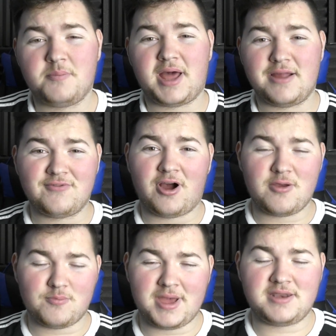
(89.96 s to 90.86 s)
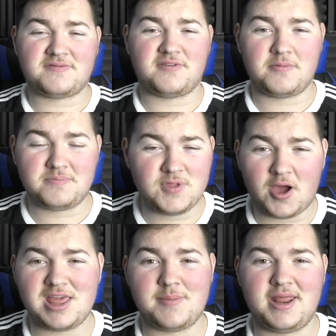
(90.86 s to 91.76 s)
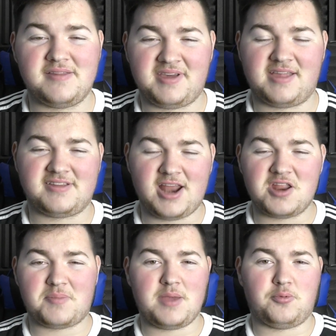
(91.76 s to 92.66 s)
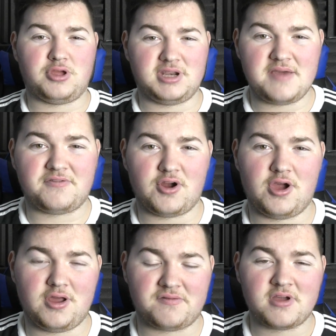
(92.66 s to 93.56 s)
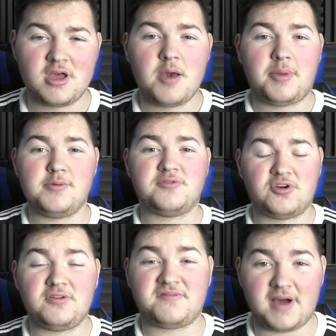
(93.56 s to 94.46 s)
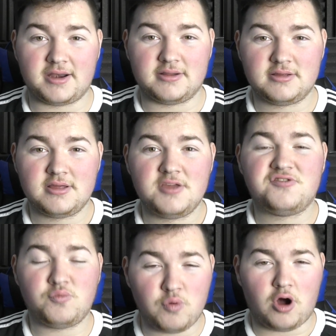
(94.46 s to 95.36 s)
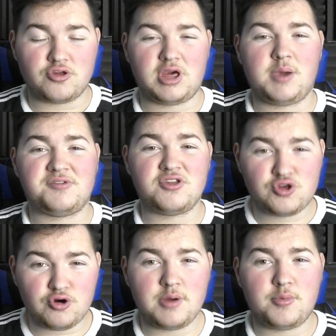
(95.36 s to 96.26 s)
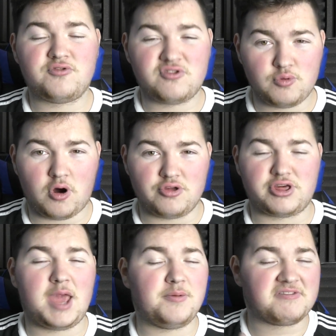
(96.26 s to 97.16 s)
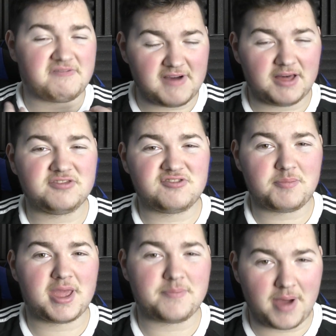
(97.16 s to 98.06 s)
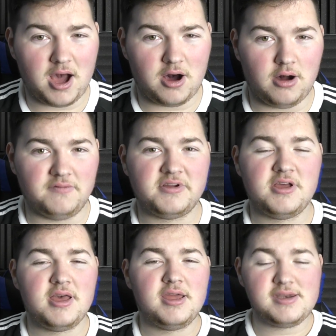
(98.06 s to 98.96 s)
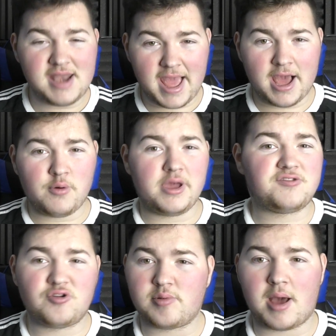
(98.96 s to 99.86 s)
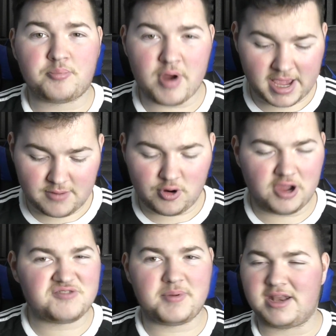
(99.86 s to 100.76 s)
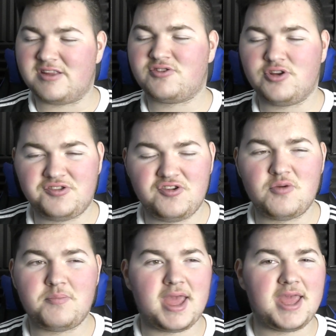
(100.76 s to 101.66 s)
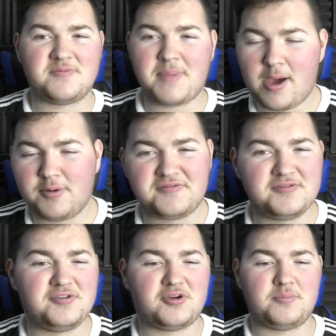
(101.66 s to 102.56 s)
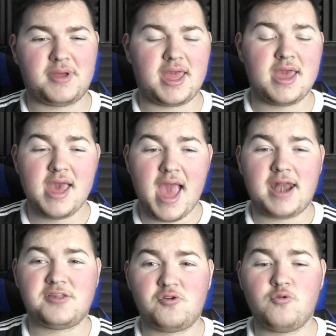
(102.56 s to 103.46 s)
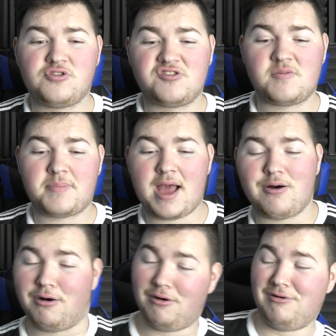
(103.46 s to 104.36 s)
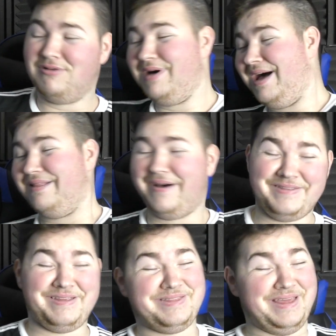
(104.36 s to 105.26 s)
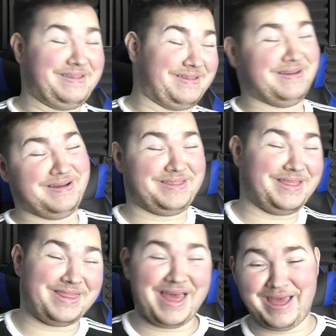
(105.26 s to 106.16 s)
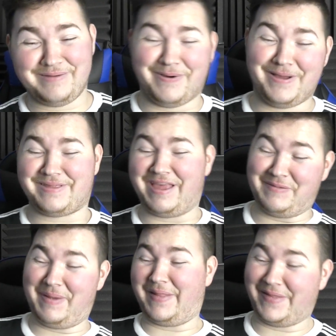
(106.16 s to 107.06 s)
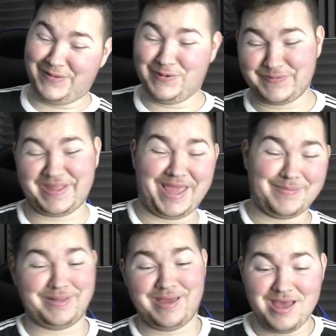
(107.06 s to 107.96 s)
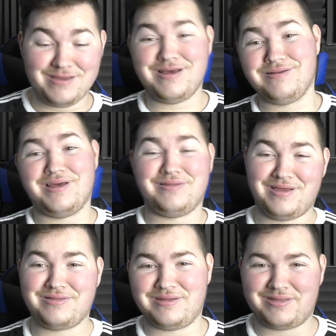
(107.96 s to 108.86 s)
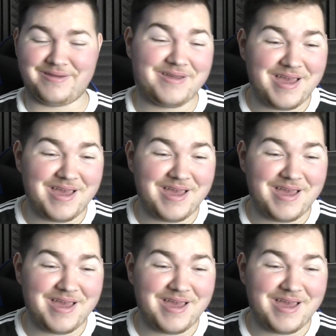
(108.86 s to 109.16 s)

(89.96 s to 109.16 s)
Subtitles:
playing right mid for 90 minutes against a load of people you'd never heard of, but it was good fun to watch. It was enjoyable to watch. It was fun to be a part of. Now it's all about bragging rights, being as good as you can be, as powerful as you can be, and it's all just about, oh well, I did this and I did that and my team's better than your team and da.